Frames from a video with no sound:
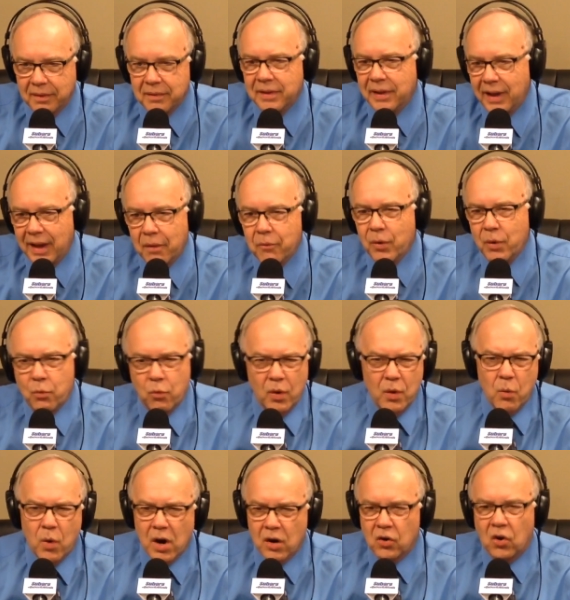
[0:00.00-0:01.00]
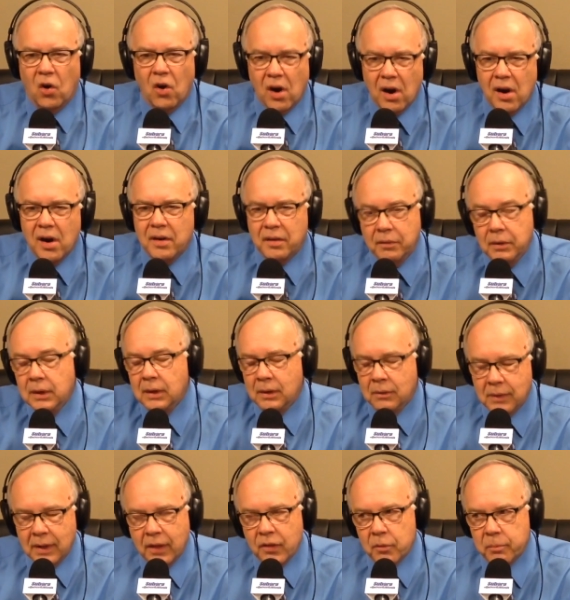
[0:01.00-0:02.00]
Yeah, we worked hard, and
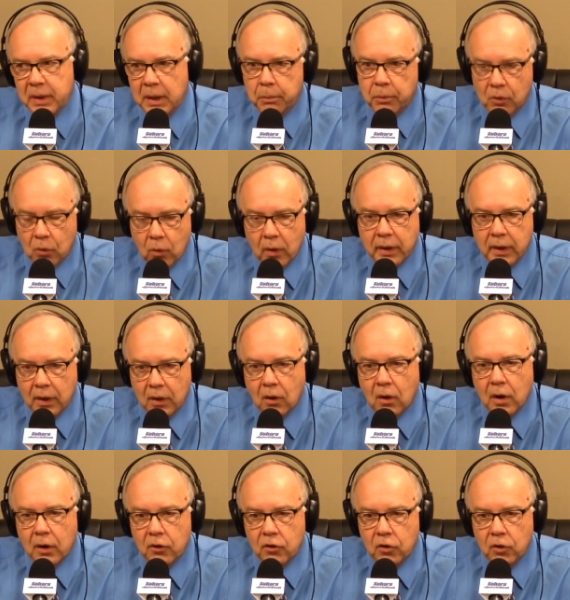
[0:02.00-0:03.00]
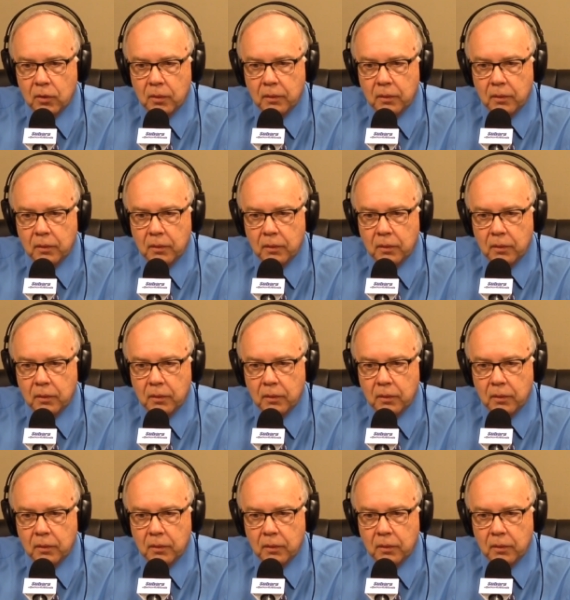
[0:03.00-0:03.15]
other people are working hard too.